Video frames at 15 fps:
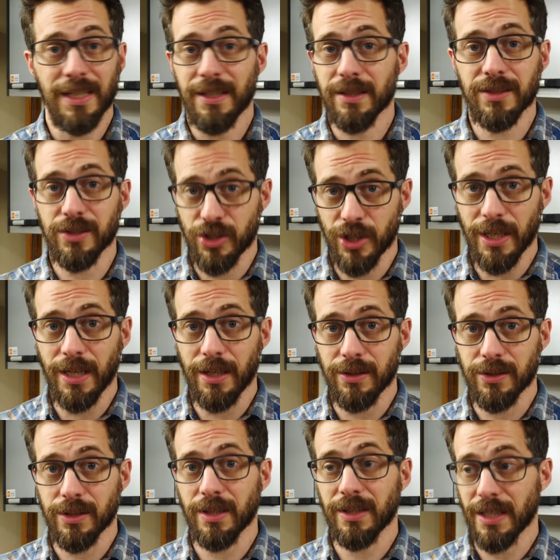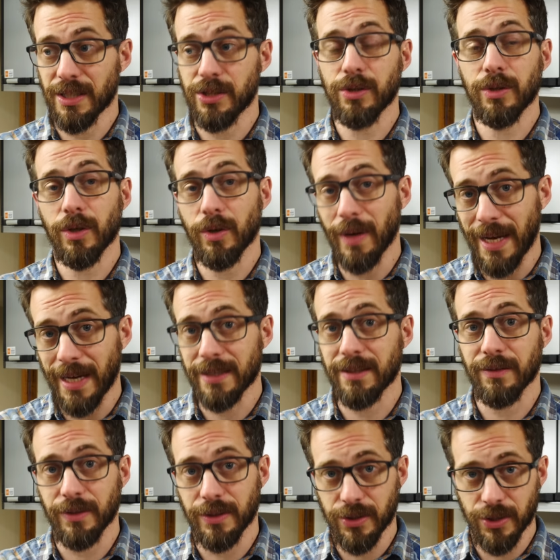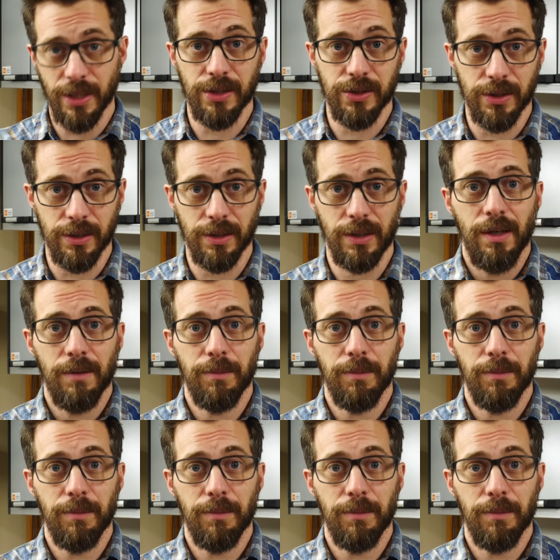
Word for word: It doesn't change unless you go actively change it.